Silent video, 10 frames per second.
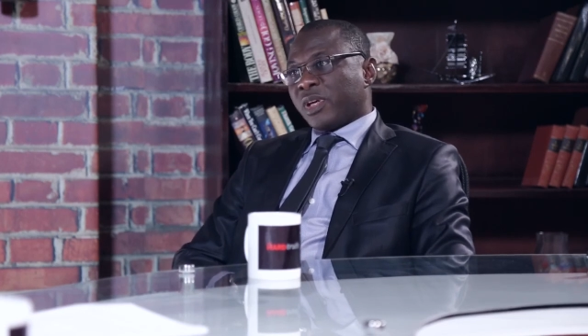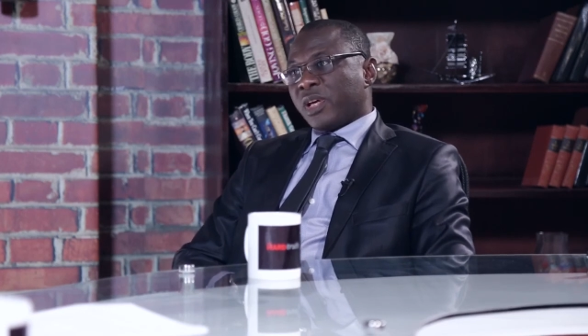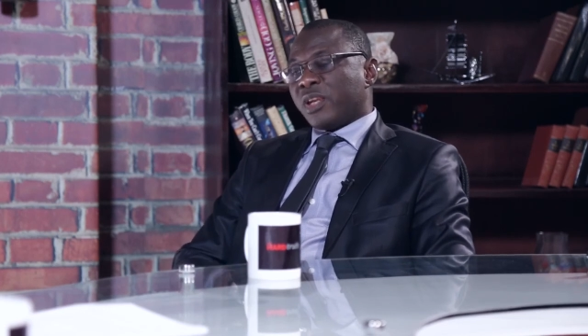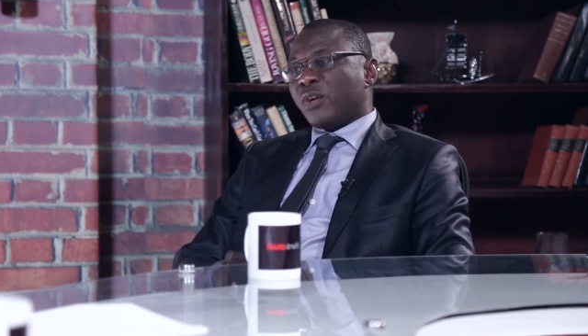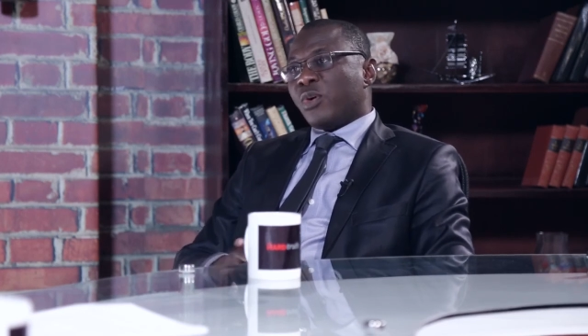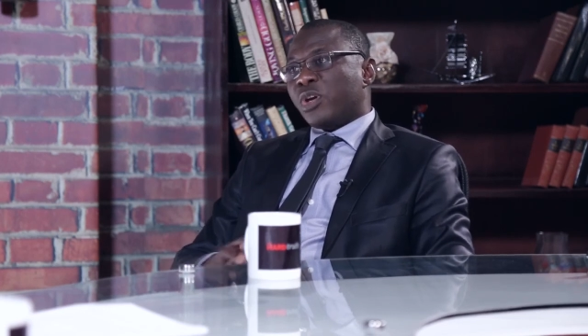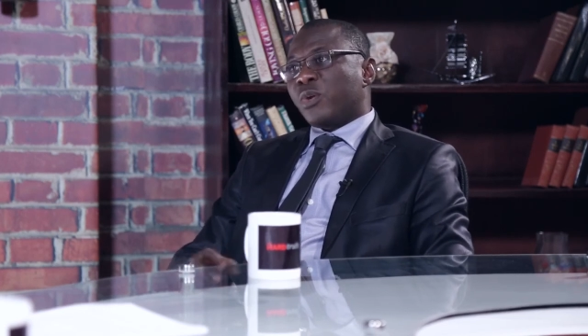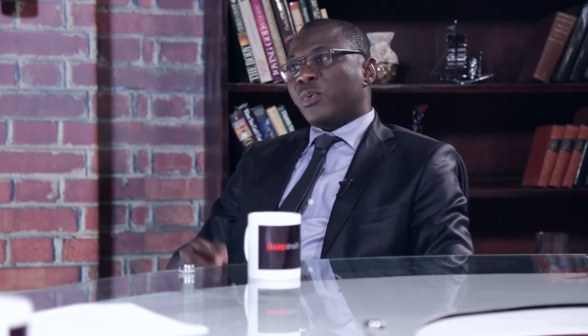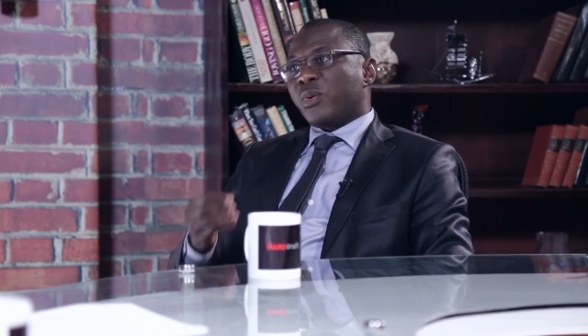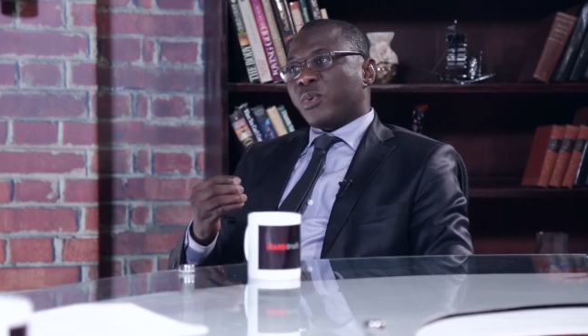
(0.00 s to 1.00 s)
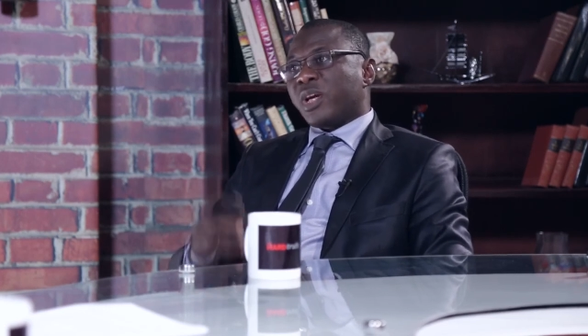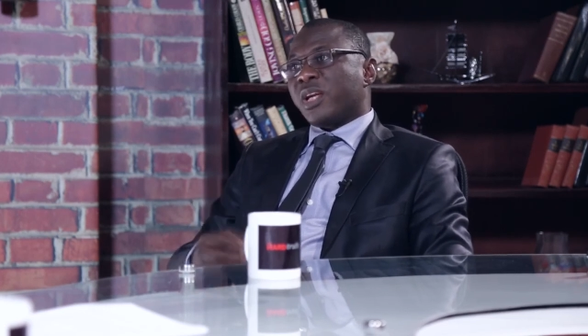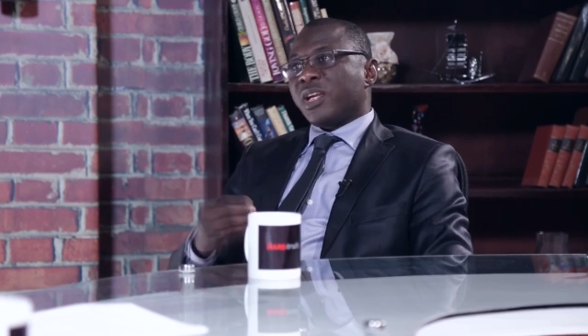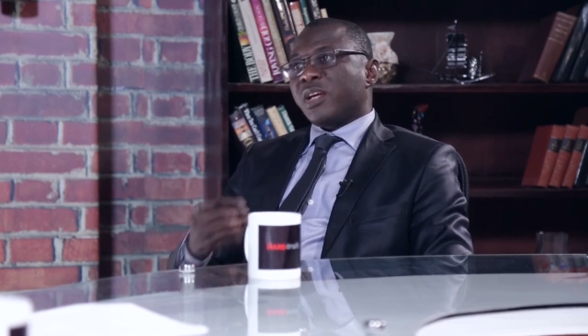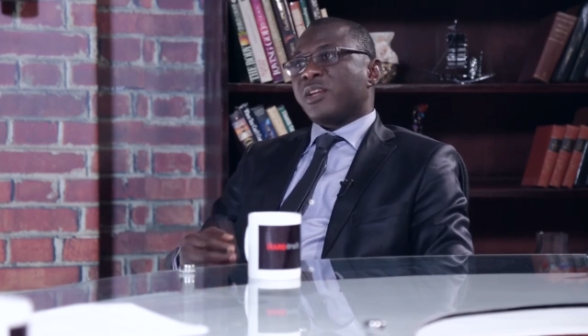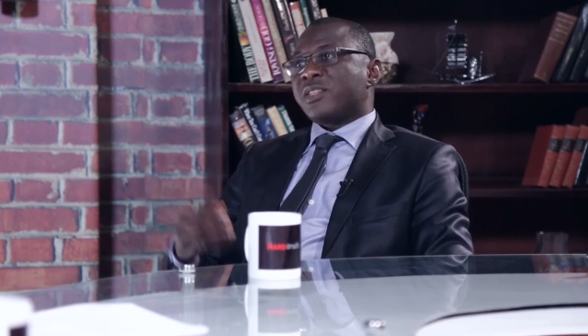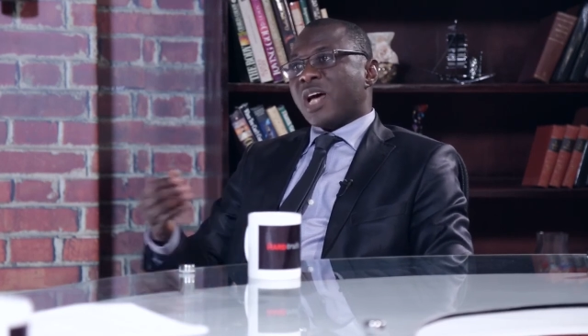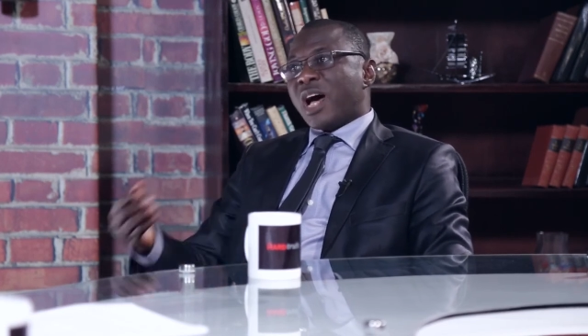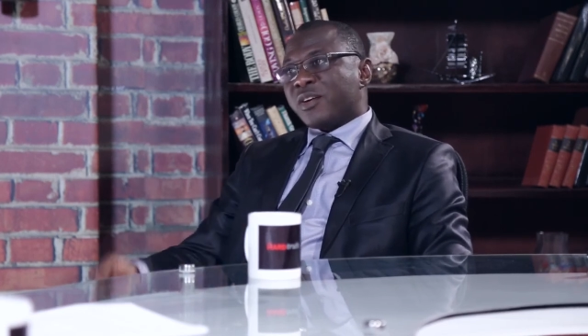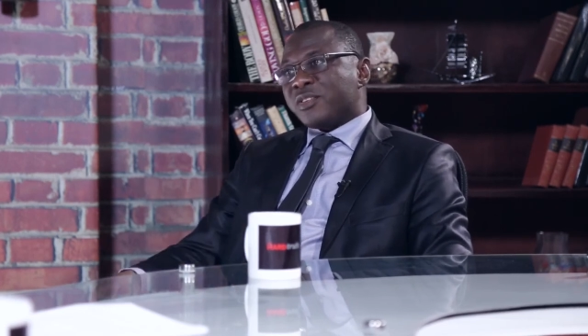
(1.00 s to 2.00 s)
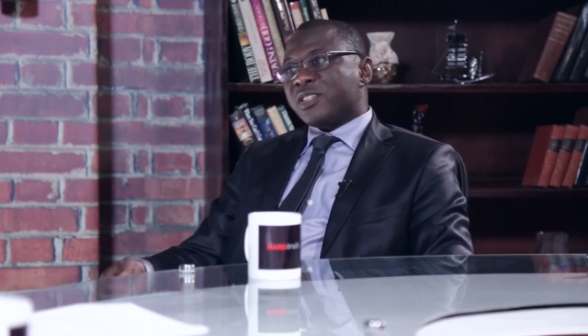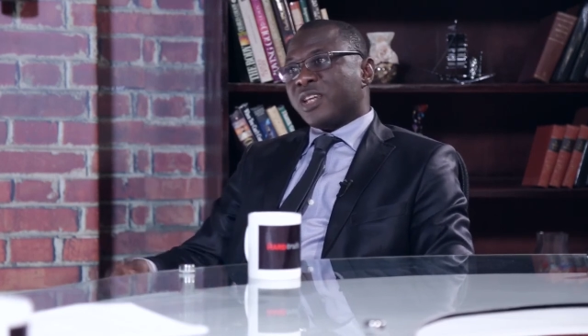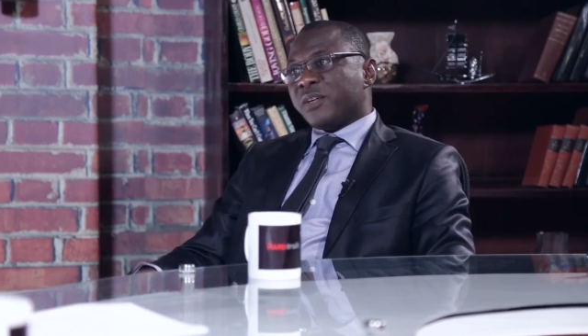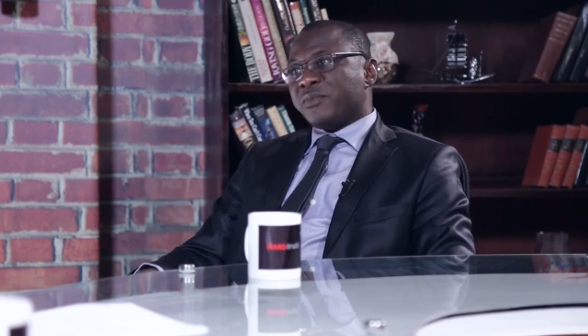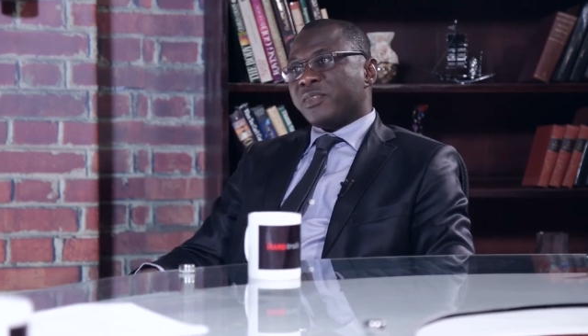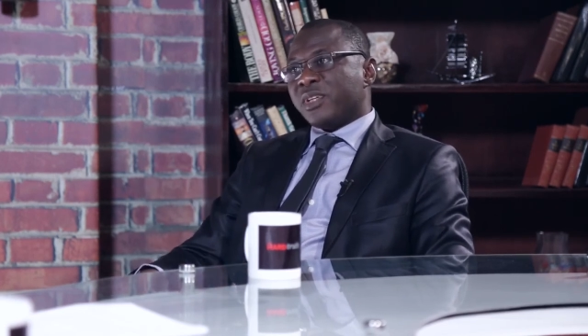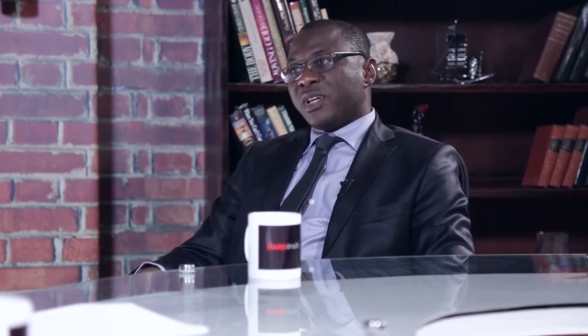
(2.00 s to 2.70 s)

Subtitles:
And the only way we can increase our reserves